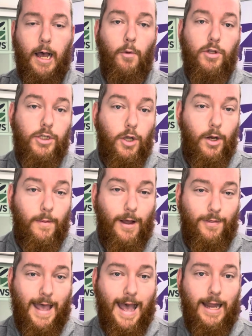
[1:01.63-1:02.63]
What's good
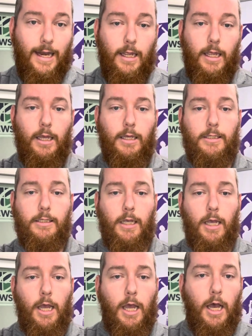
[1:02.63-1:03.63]
about that is
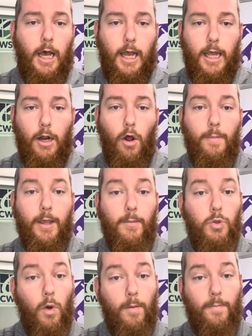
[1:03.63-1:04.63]
it all
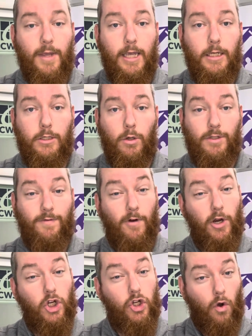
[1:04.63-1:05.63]
becomes one piece, so it's
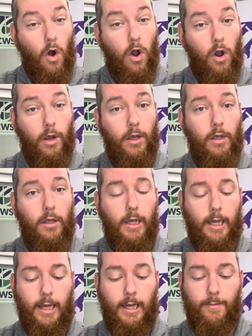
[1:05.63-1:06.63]
very strong.
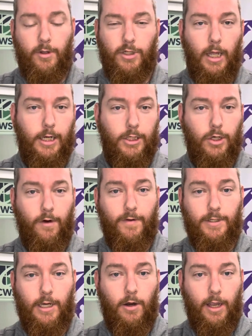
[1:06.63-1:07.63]
There's a lot of
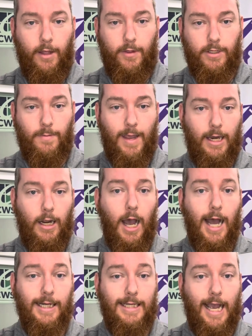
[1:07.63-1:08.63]
surface area that's making
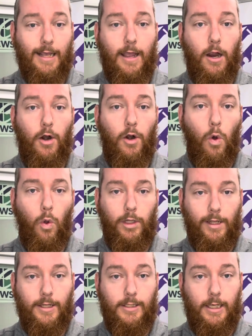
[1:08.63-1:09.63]
contact there and
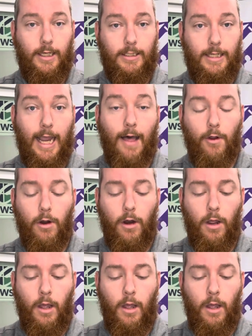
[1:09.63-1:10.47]
holding these things together.